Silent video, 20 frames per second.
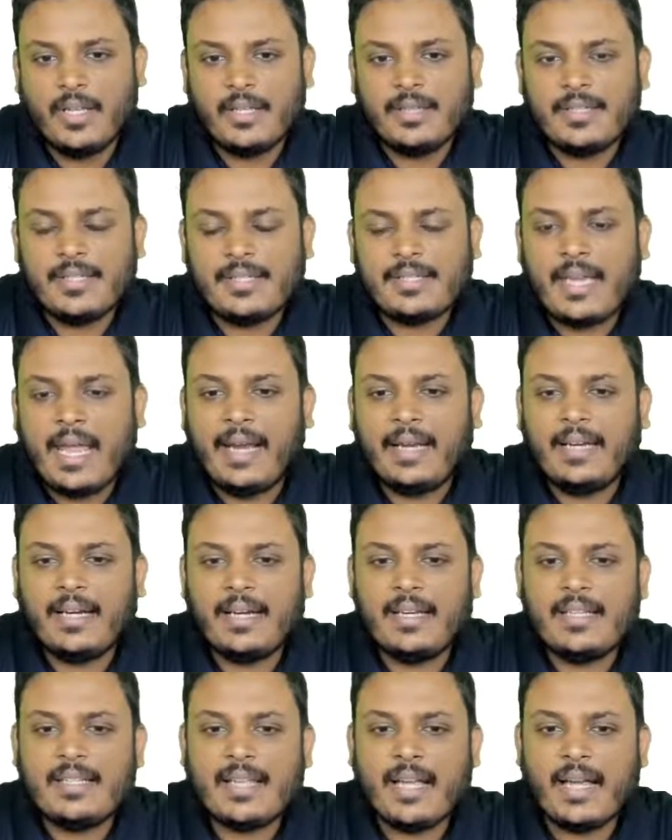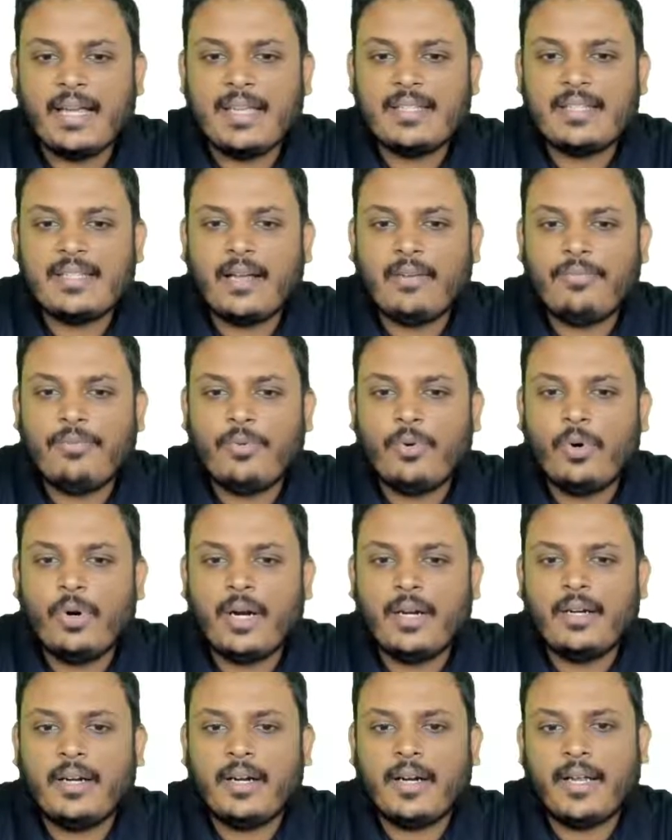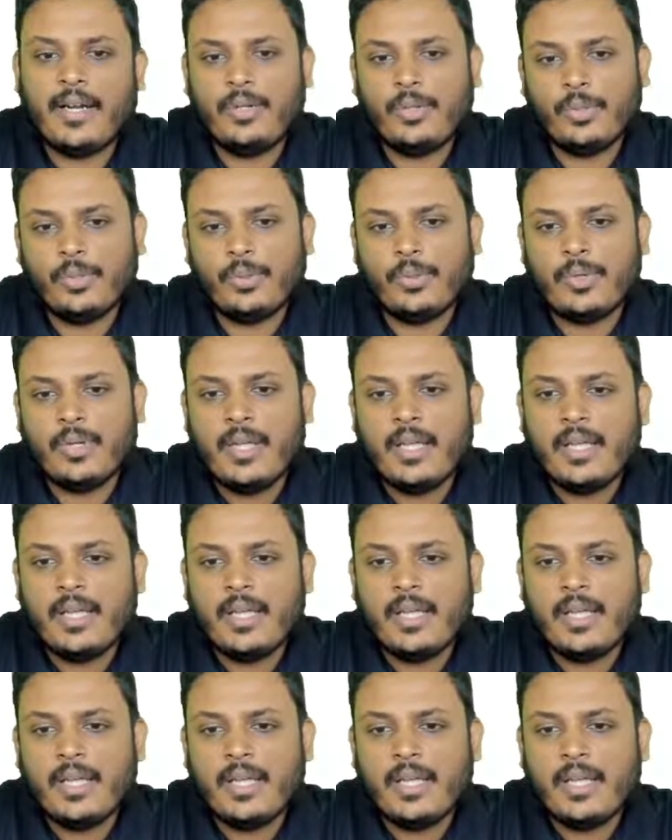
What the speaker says: The standard is ISA 402.